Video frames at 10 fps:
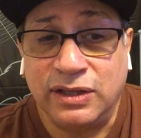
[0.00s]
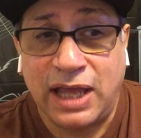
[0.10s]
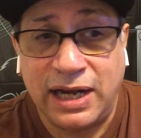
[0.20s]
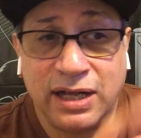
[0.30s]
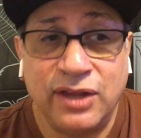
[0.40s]

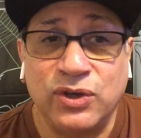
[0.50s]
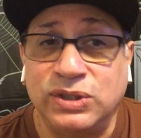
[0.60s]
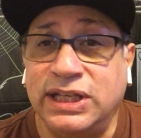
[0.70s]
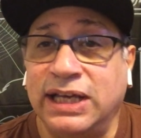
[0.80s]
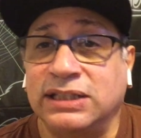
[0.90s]
that other
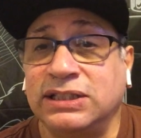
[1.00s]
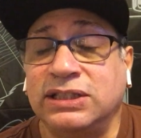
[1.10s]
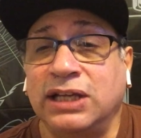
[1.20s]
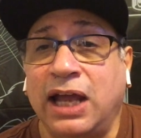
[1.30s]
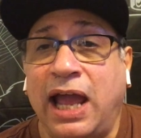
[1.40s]

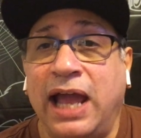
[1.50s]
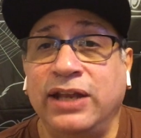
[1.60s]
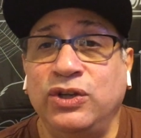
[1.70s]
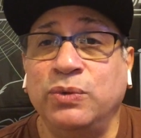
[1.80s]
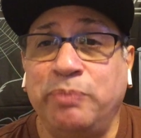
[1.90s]
test,
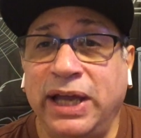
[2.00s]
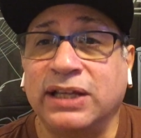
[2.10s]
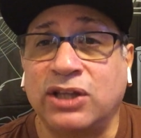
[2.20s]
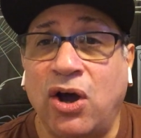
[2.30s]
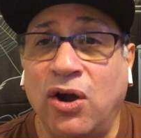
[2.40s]
and you
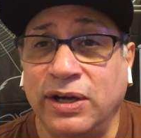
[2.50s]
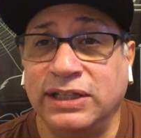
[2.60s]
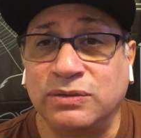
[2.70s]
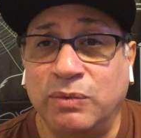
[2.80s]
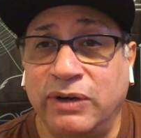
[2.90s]
pick the
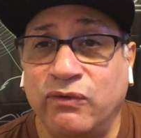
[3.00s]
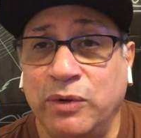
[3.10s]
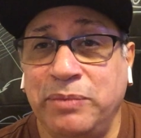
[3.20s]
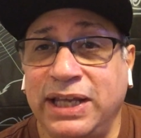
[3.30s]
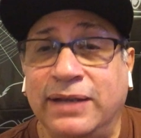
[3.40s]
hardest one
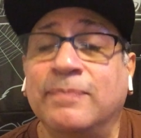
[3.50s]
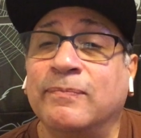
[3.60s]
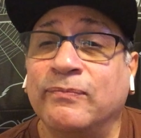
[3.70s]
for me.